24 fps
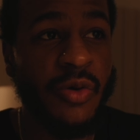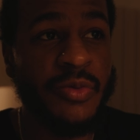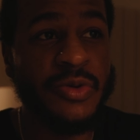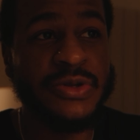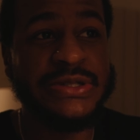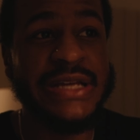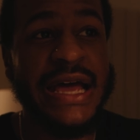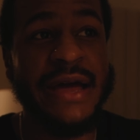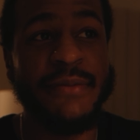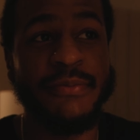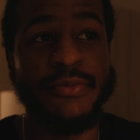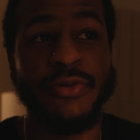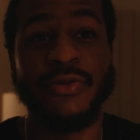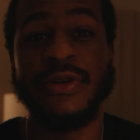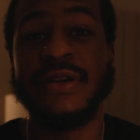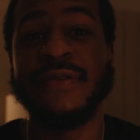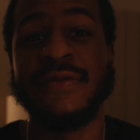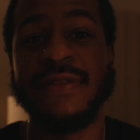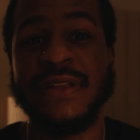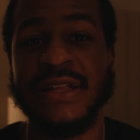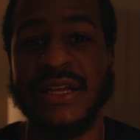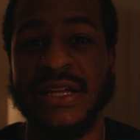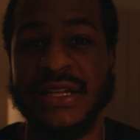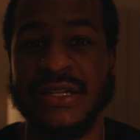almost have
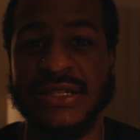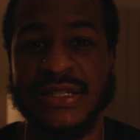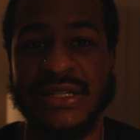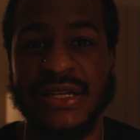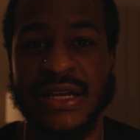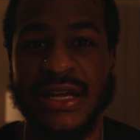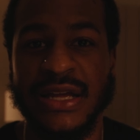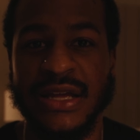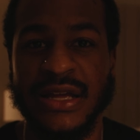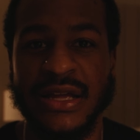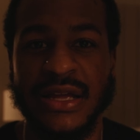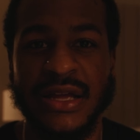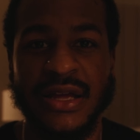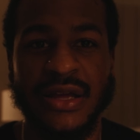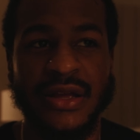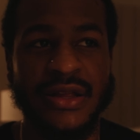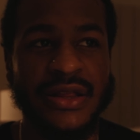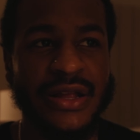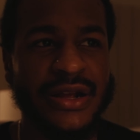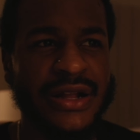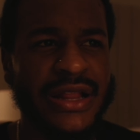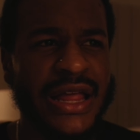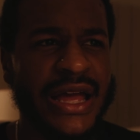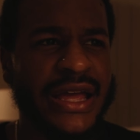privilege
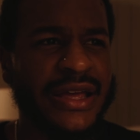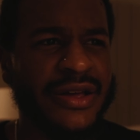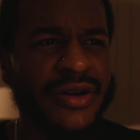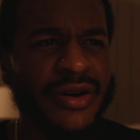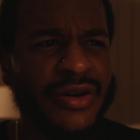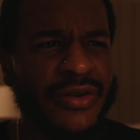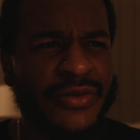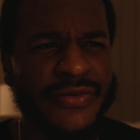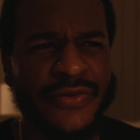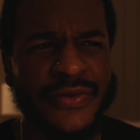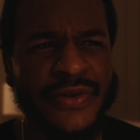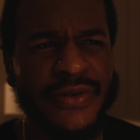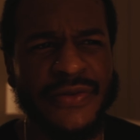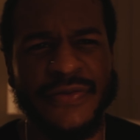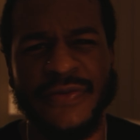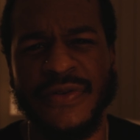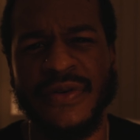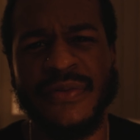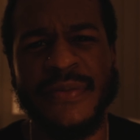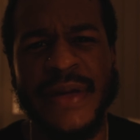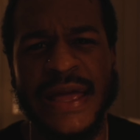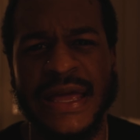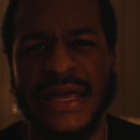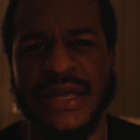they're like oh Phil,
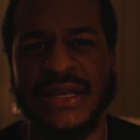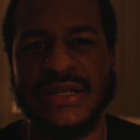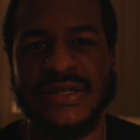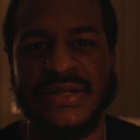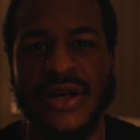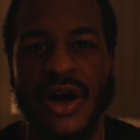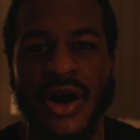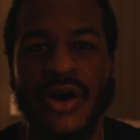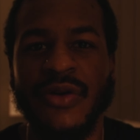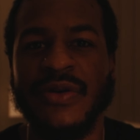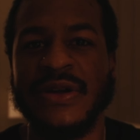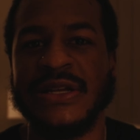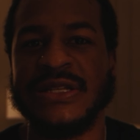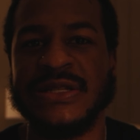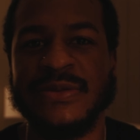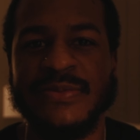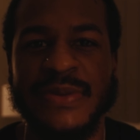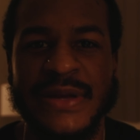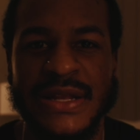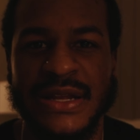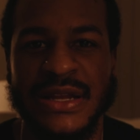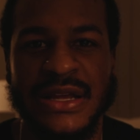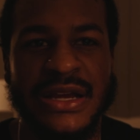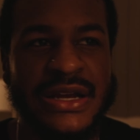filmmaking's always
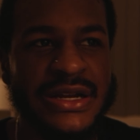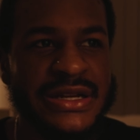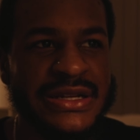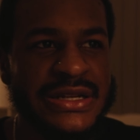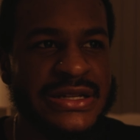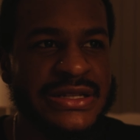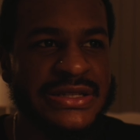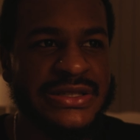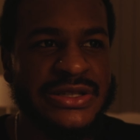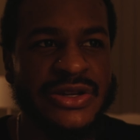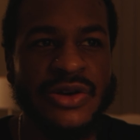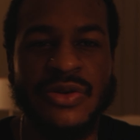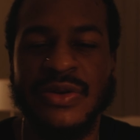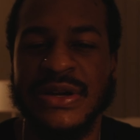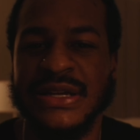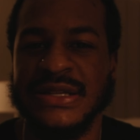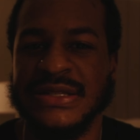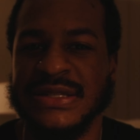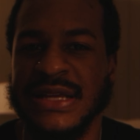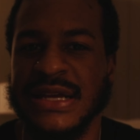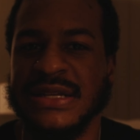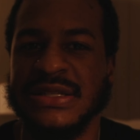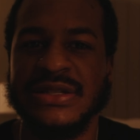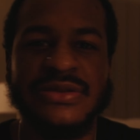been here and it's so
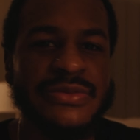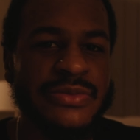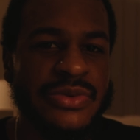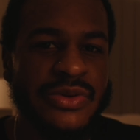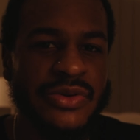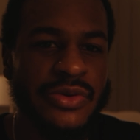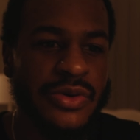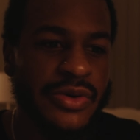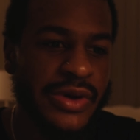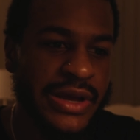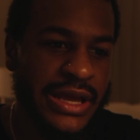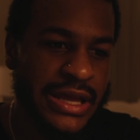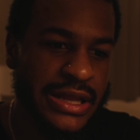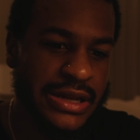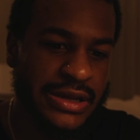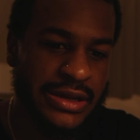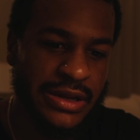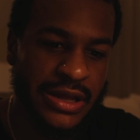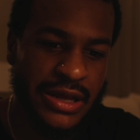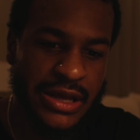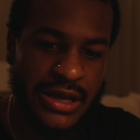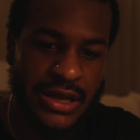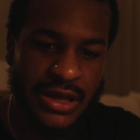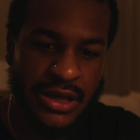accessible
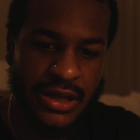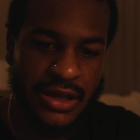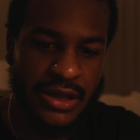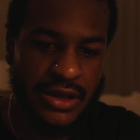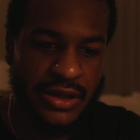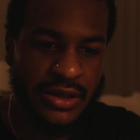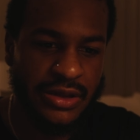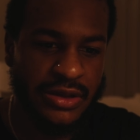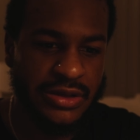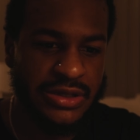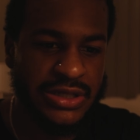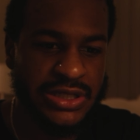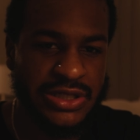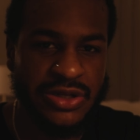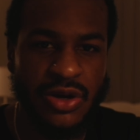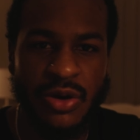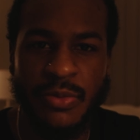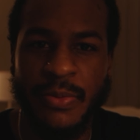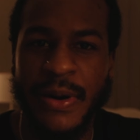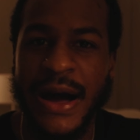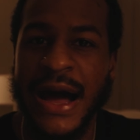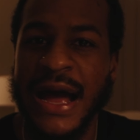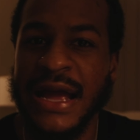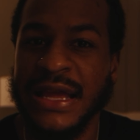and just go
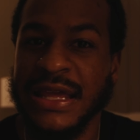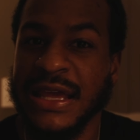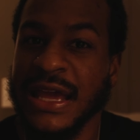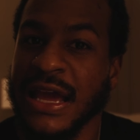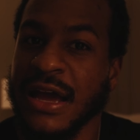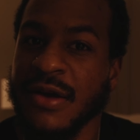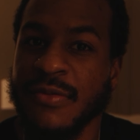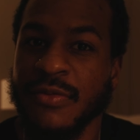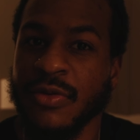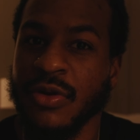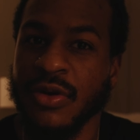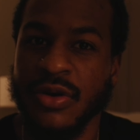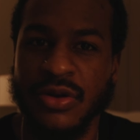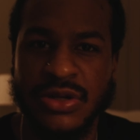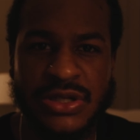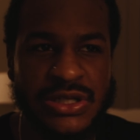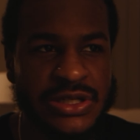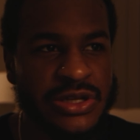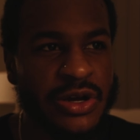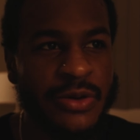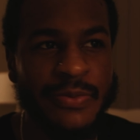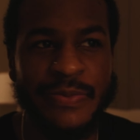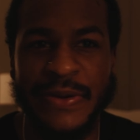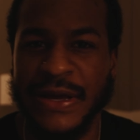buy a camera or
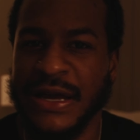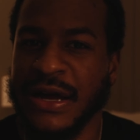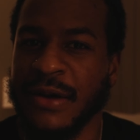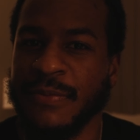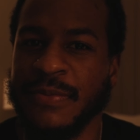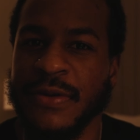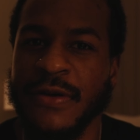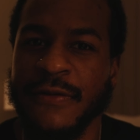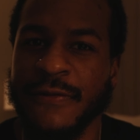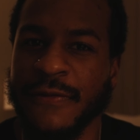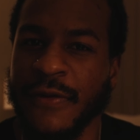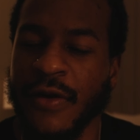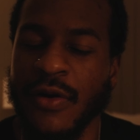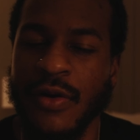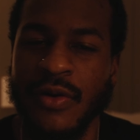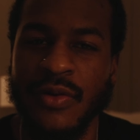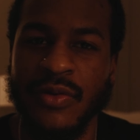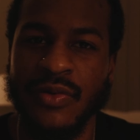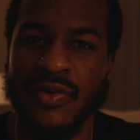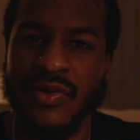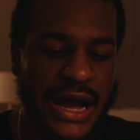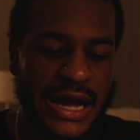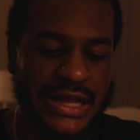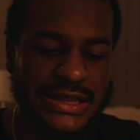just go pick up your
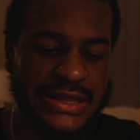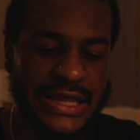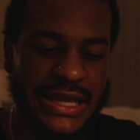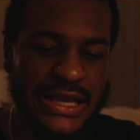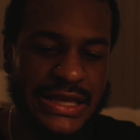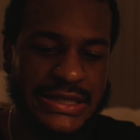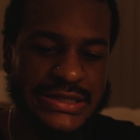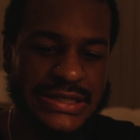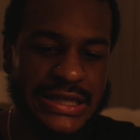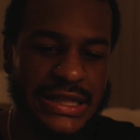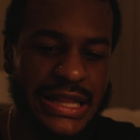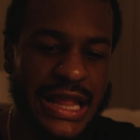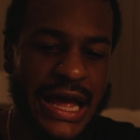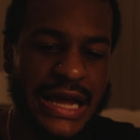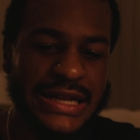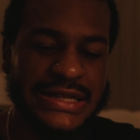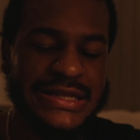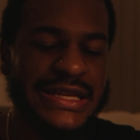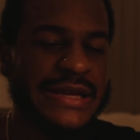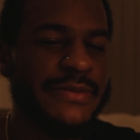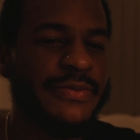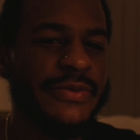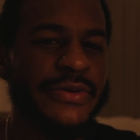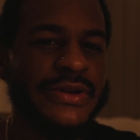phone i think it's a lot
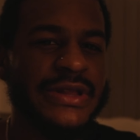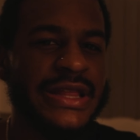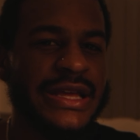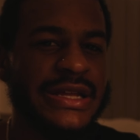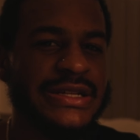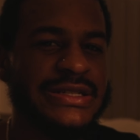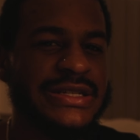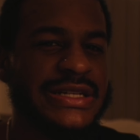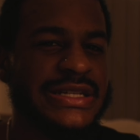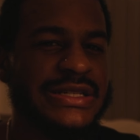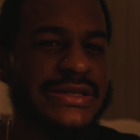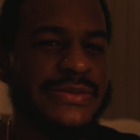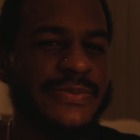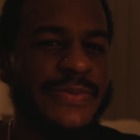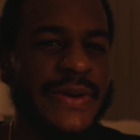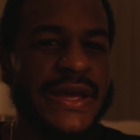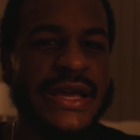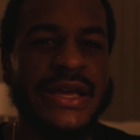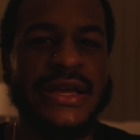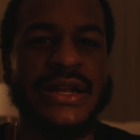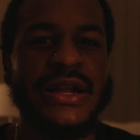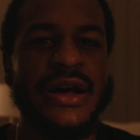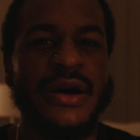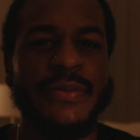deeper than just
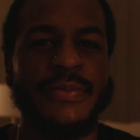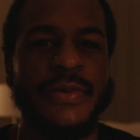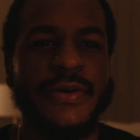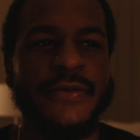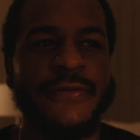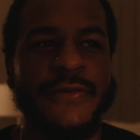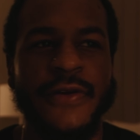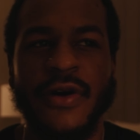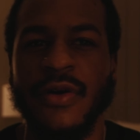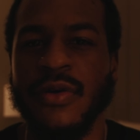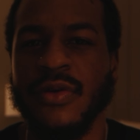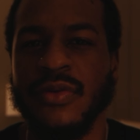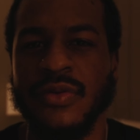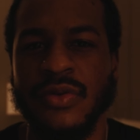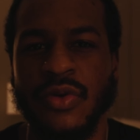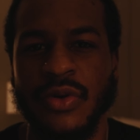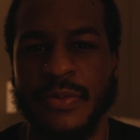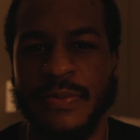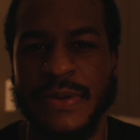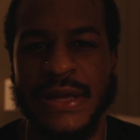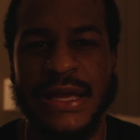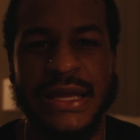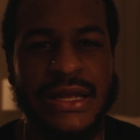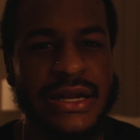picking up a phone
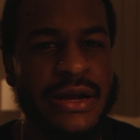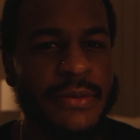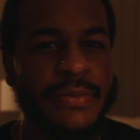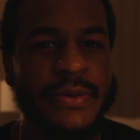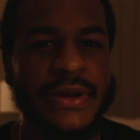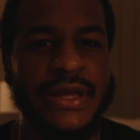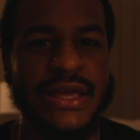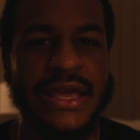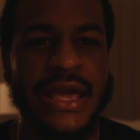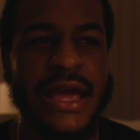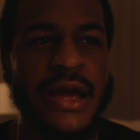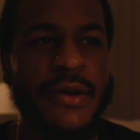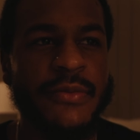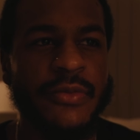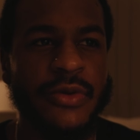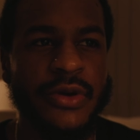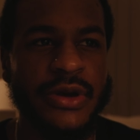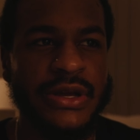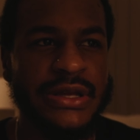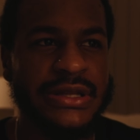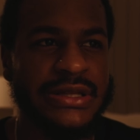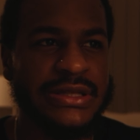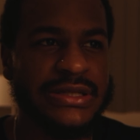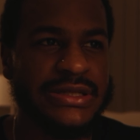or picking up a
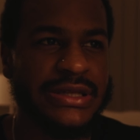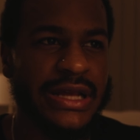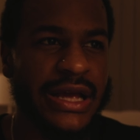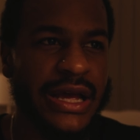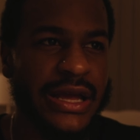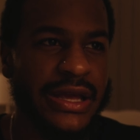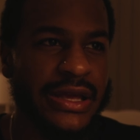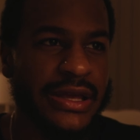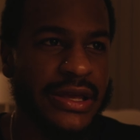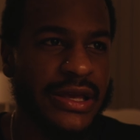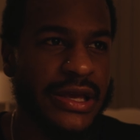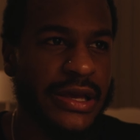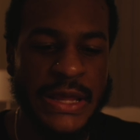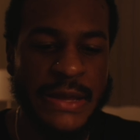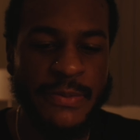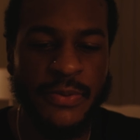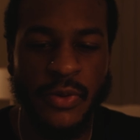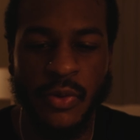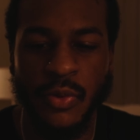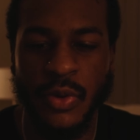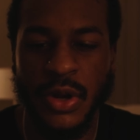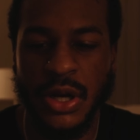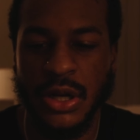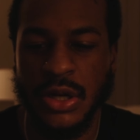camera it's like
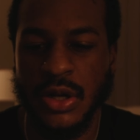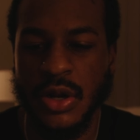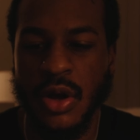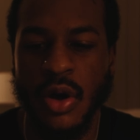people want to